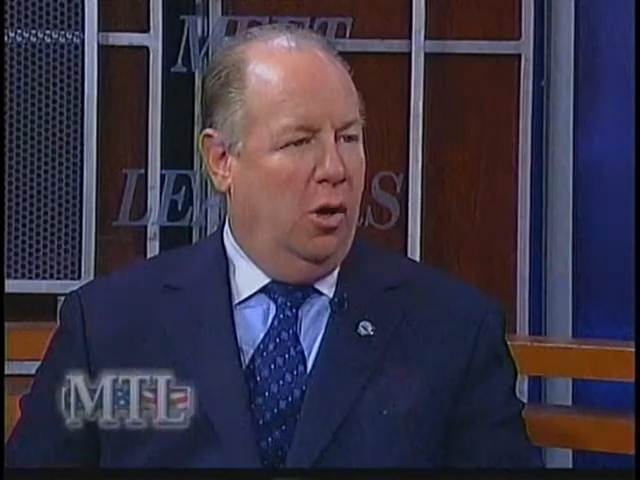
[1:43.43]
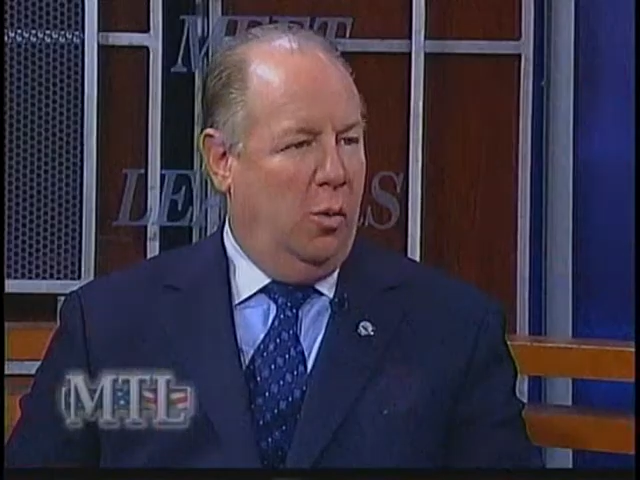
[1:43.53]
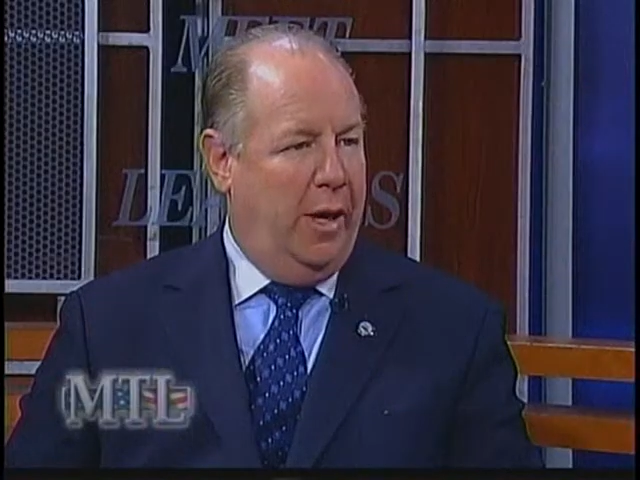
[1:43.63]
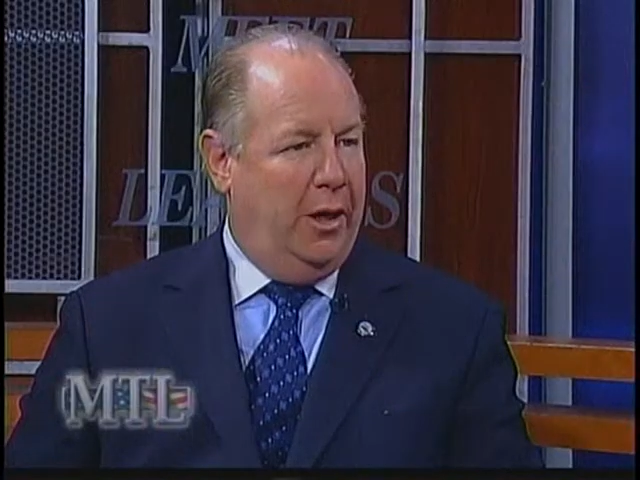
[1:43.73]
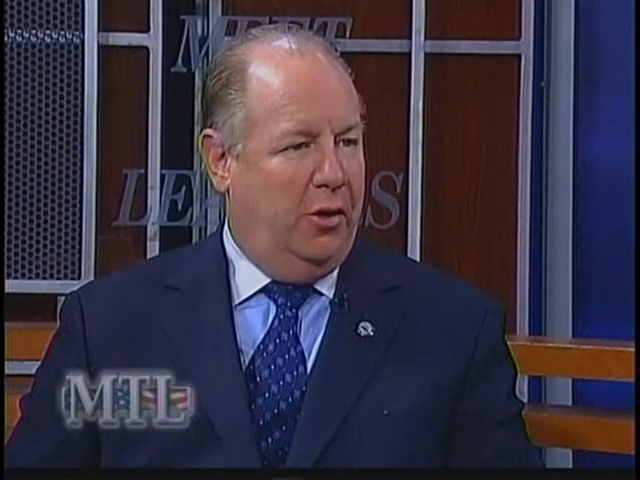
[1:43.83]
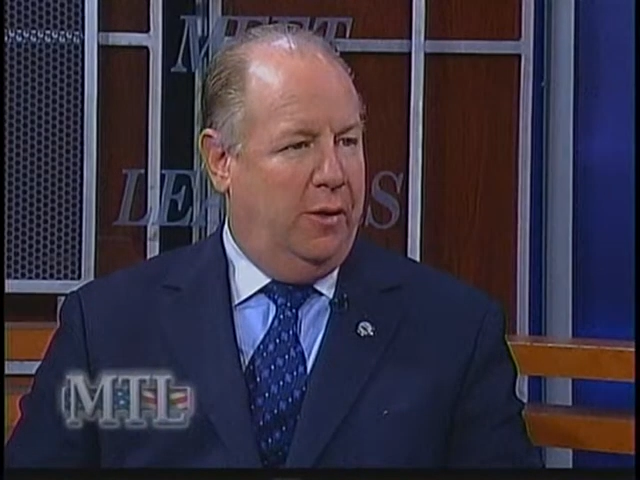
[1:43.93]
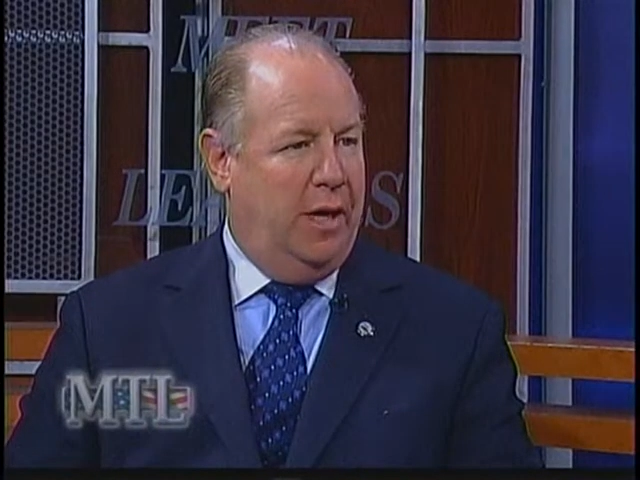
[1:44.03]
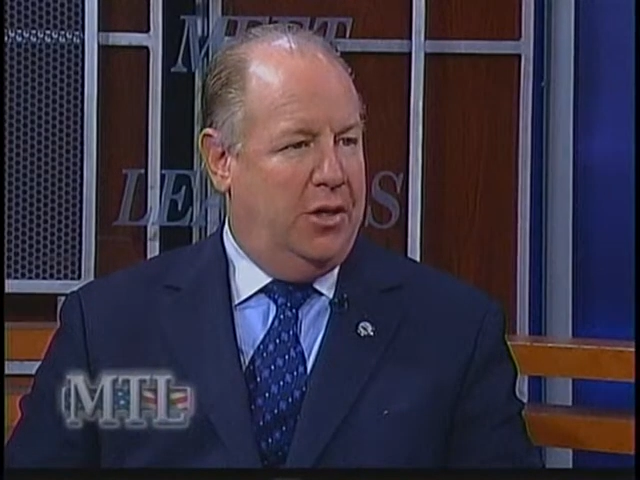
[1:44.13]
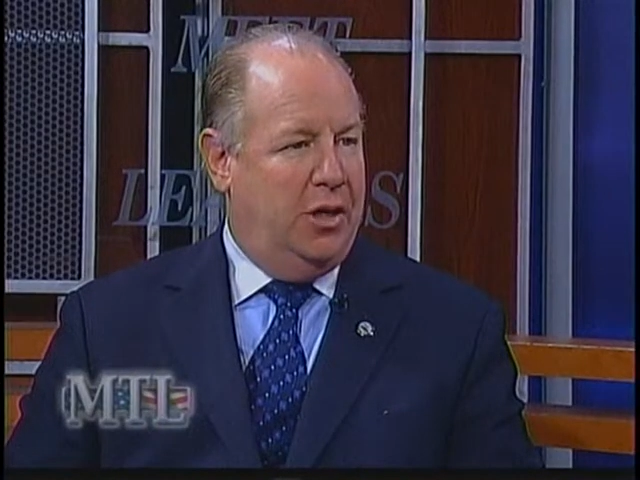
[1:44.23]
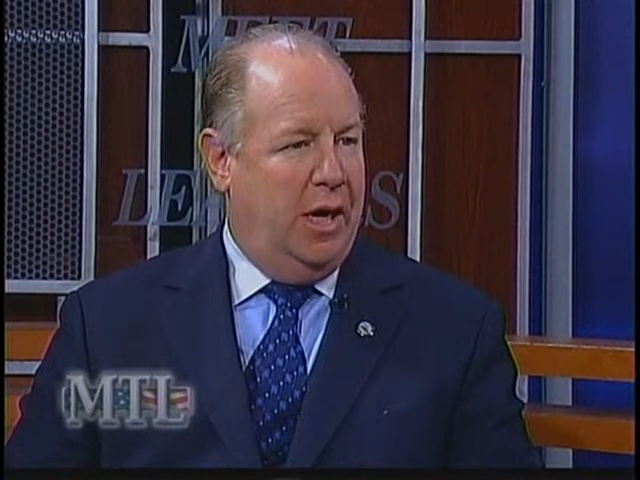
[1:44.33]
are a way to
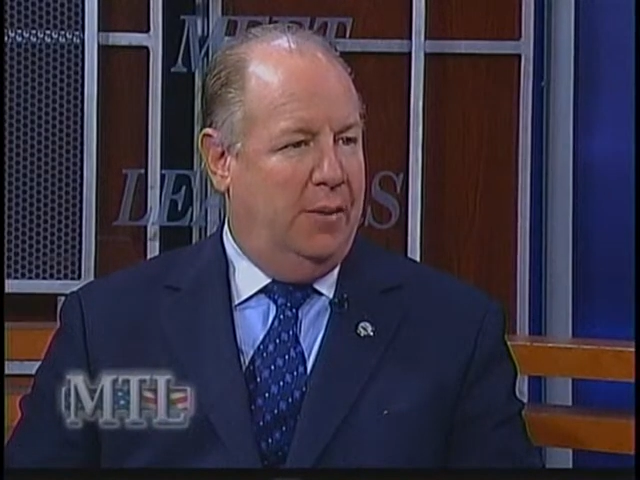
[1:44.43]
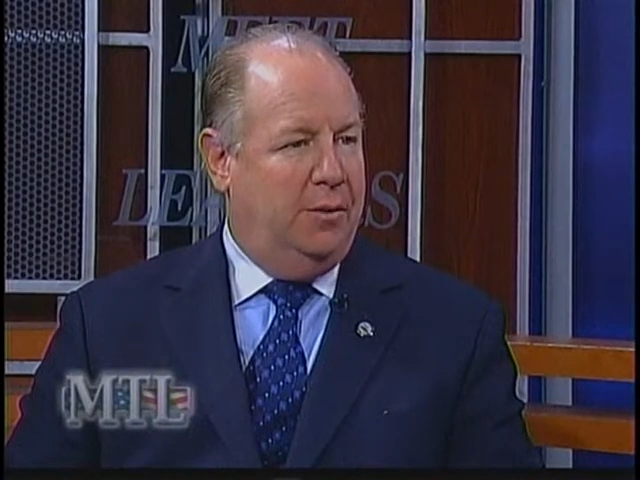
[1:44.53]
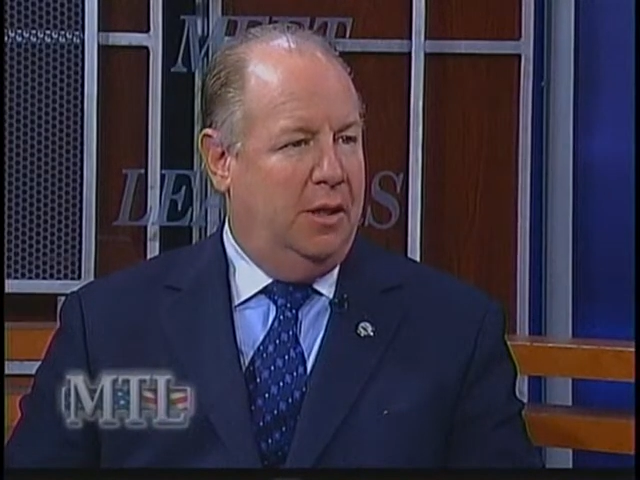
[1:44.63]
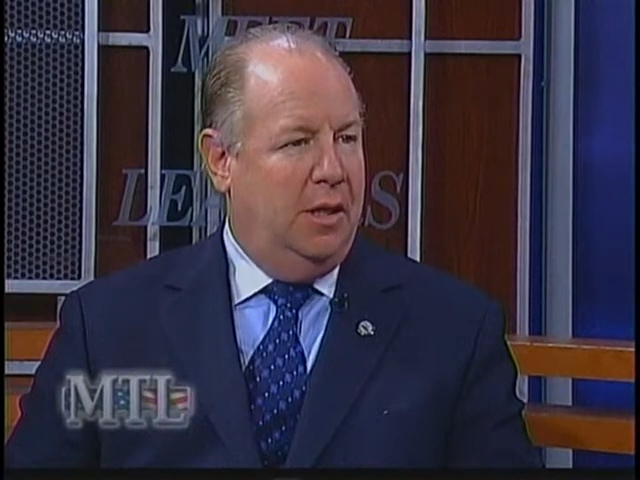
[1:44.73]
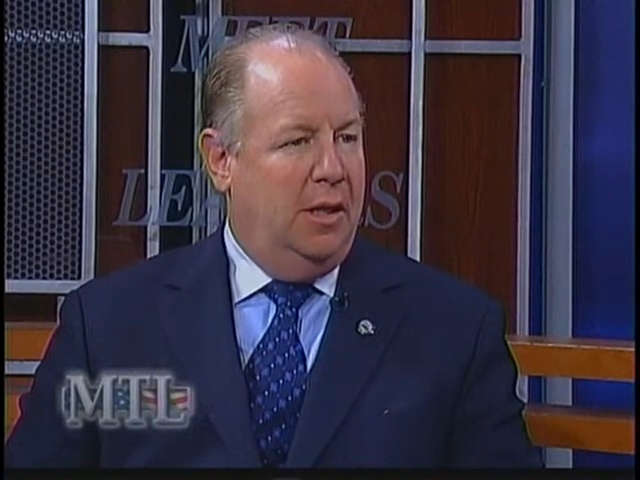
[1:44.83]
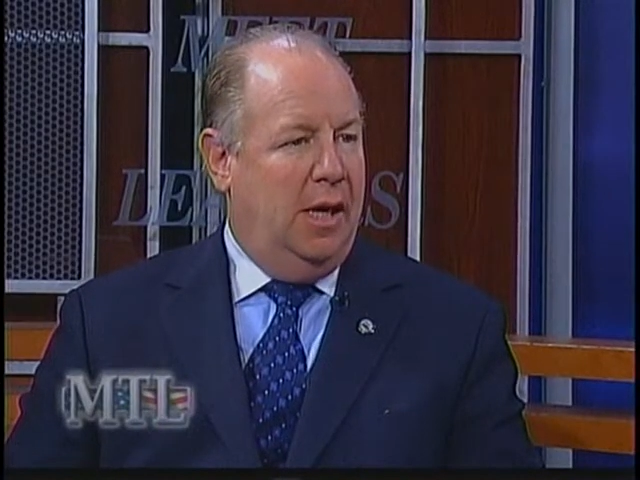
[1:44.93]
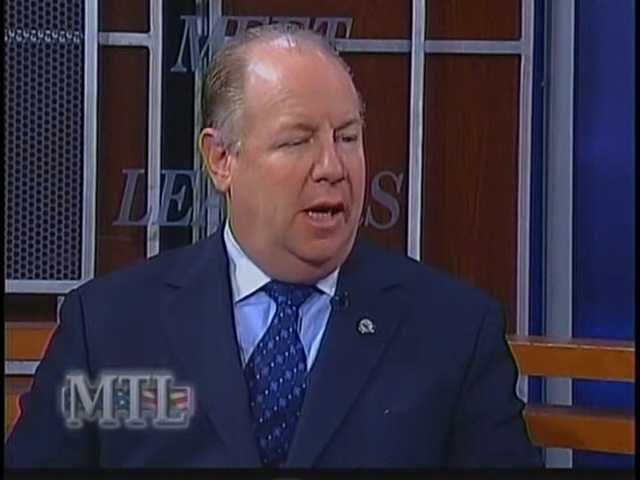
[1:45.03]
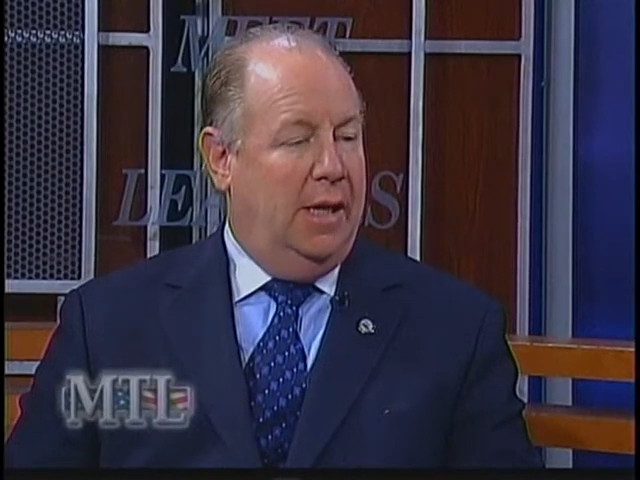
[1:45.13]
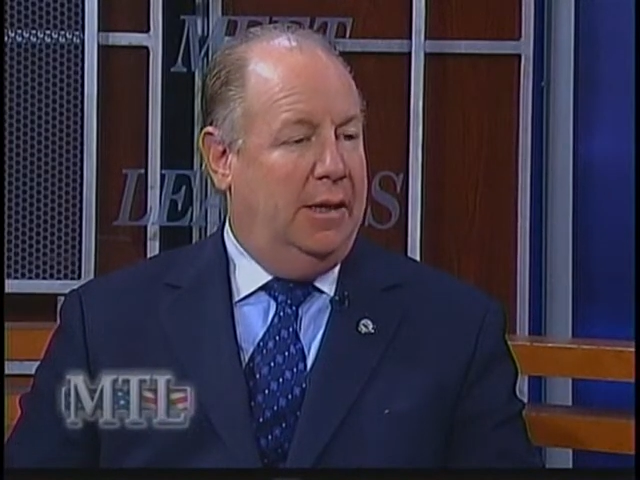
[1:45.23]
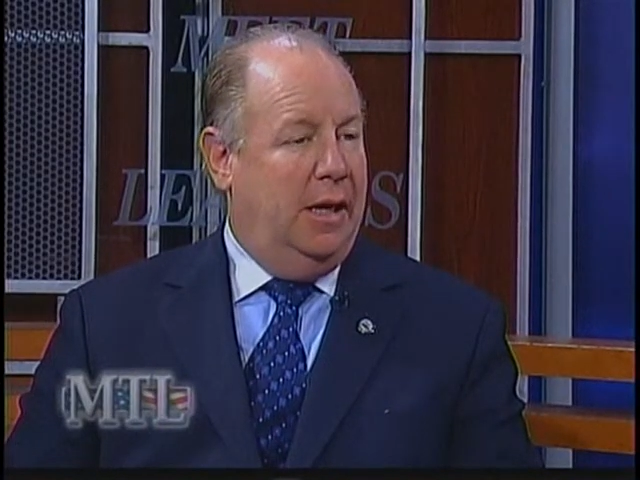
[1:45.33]
create jobs.
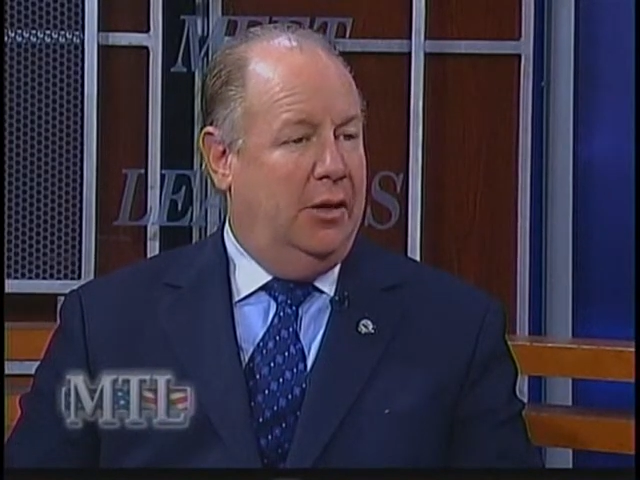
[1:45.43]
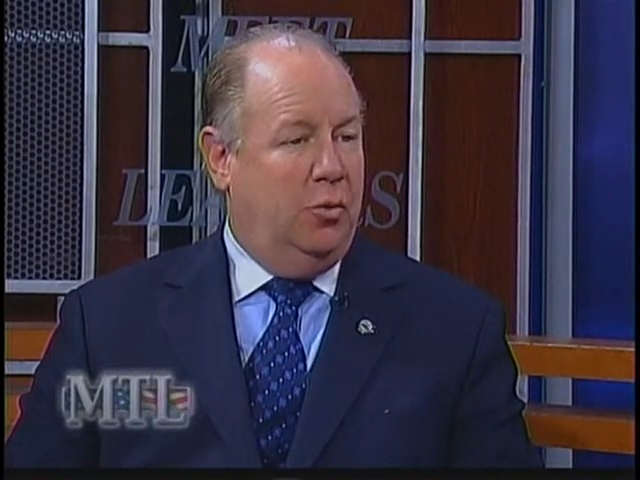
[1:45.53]
And